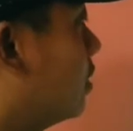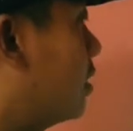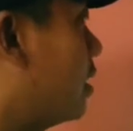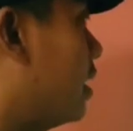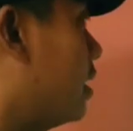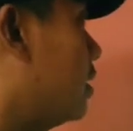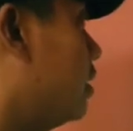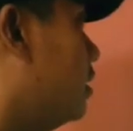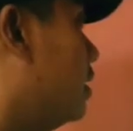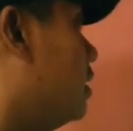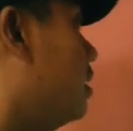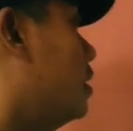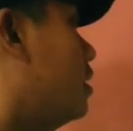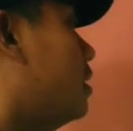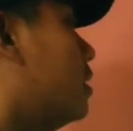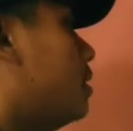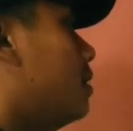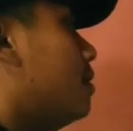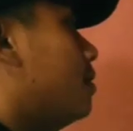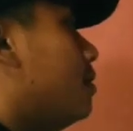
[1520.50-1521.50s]
Alright.
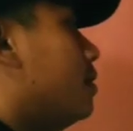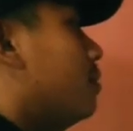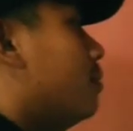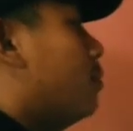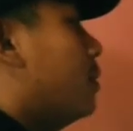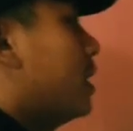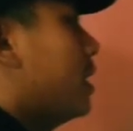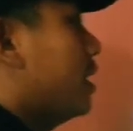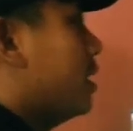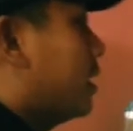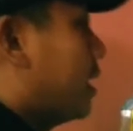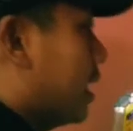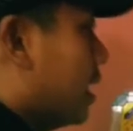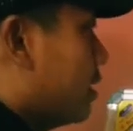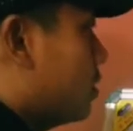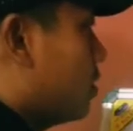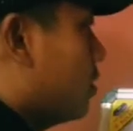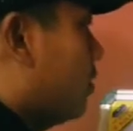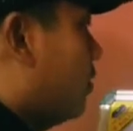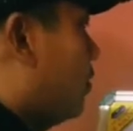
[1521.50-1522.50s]
But in
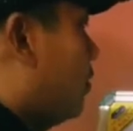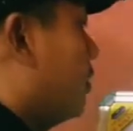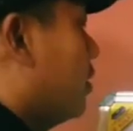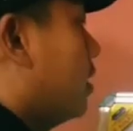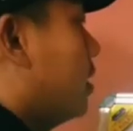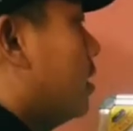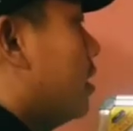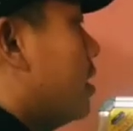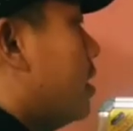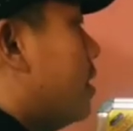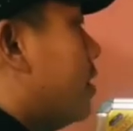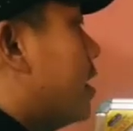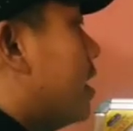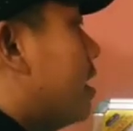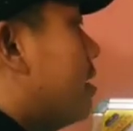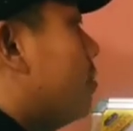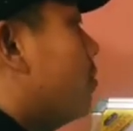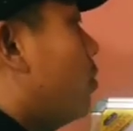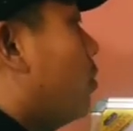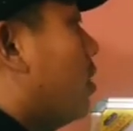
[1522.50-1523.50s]
case of
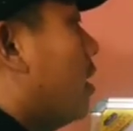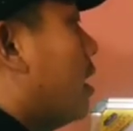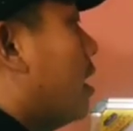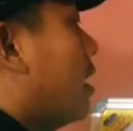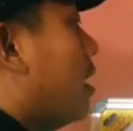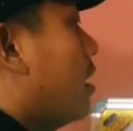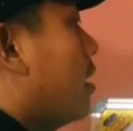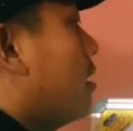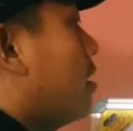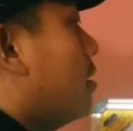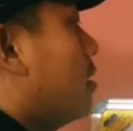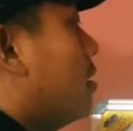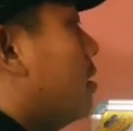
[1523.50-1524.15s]
non-polar